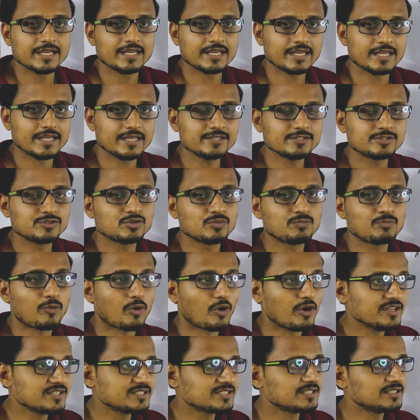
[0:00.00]
is to
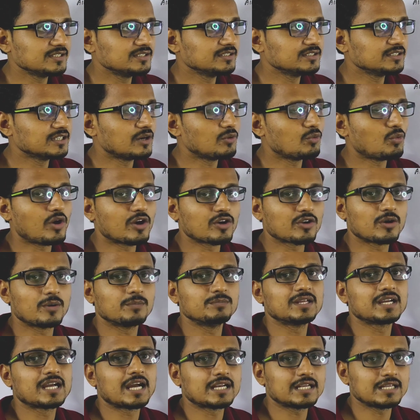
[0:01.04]
poison the work of
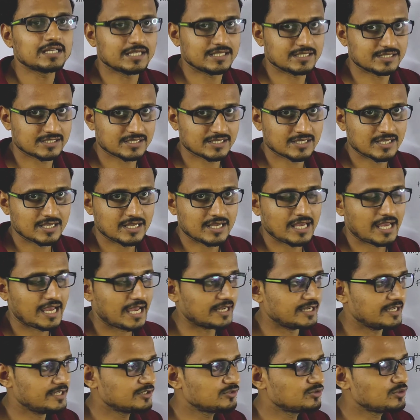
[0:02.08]
the catalyst,
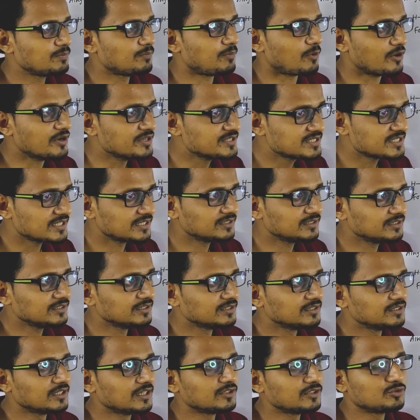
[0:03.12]
and is to
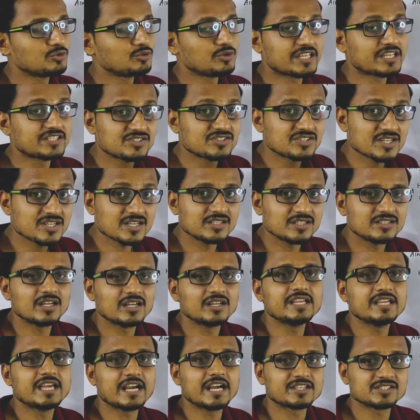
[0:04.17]
poison to restrict the
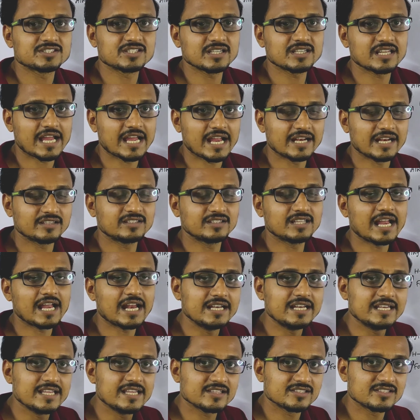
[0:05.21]
reaction at the
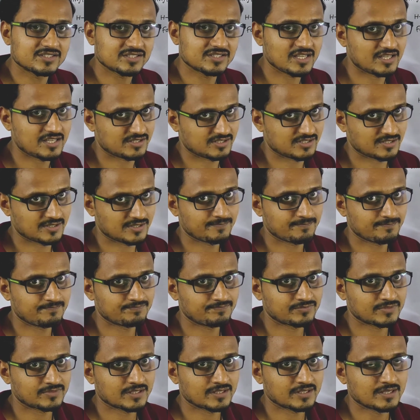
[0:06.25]
earlier stage,
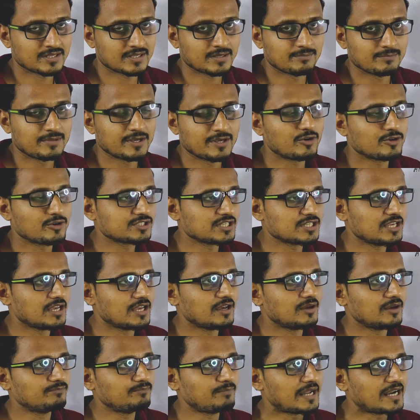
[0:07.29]
because
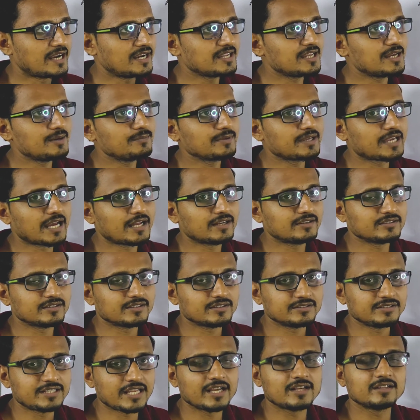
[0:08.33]
palladium
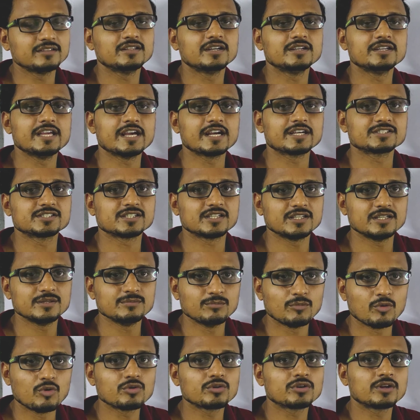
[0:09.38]
can take the reaction in
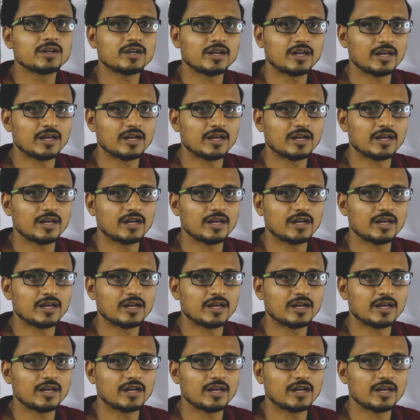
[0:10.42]
more